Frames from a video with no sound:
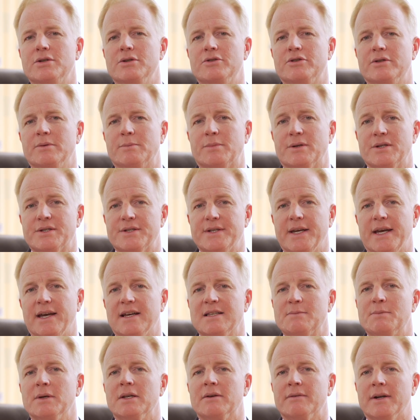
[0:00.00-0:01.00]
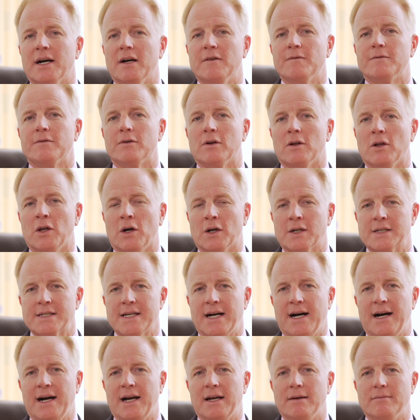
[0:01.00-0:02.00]
surgery per se has been around for a long
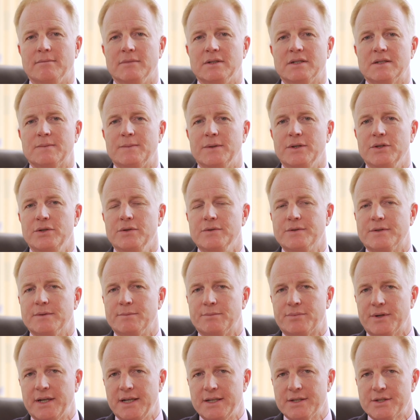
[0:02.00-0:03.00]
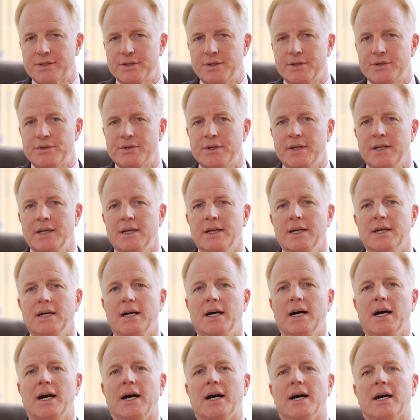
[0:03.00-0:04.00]
time. It's been used in brain surgery
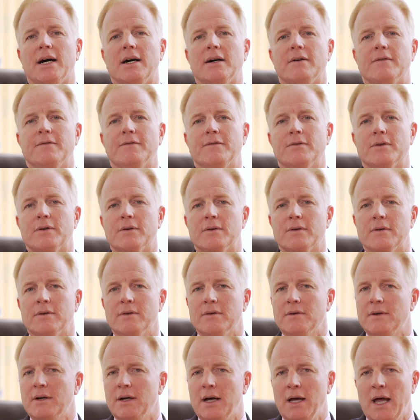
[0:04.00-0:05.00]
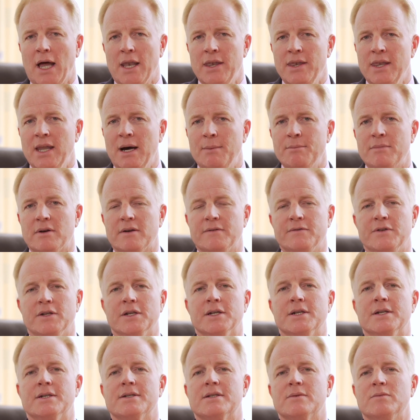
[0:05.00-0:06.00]
for a number of
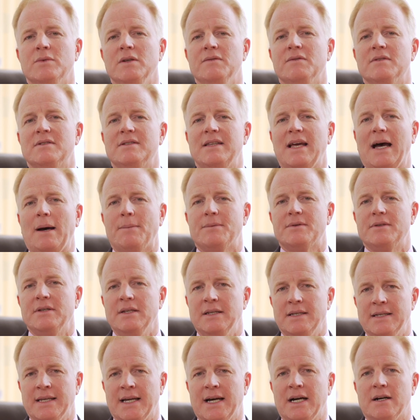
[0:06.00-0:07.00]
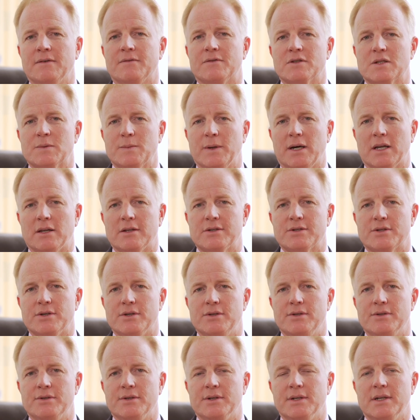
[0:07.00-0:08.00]
years, and we've adapted it now for spinal
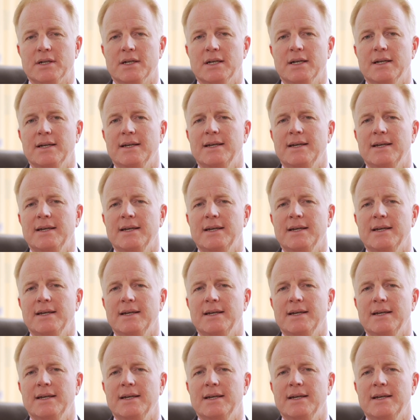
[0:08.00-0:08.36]
surgery.